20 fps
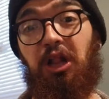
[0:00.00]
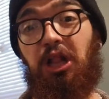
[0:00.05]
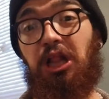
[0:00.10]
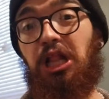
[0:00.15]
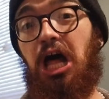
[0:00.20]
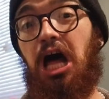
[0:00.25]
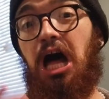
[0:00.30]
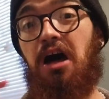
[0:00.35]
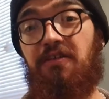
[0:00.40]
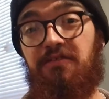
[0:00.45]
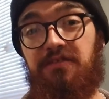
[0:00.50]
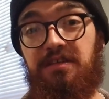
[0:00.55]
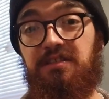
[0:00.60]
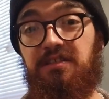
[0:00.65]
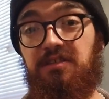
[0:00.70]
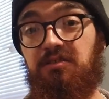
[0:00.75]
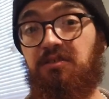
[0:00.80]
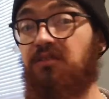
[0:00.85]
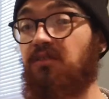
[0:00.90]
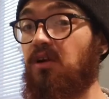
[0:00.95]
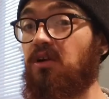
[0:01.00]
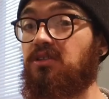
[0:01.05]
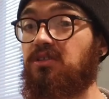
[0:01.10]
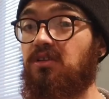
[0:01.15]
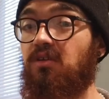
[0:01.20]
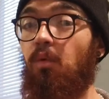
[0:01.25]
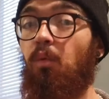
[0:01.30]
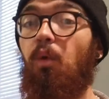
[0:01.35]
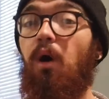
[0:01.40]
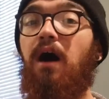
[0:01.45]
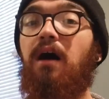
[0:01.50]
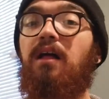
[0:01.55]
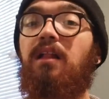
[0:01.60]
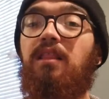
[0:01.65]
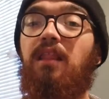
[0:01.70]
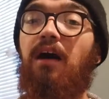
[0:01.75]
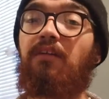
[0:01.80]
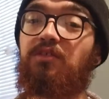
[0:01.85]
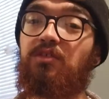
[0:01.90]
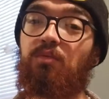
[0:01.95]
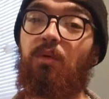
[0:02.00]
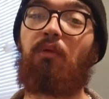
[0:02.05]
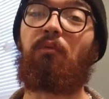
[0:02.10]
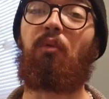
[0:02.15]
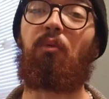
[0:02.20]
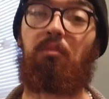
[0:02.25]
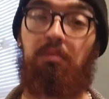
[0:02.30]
Love is universal. Love is what will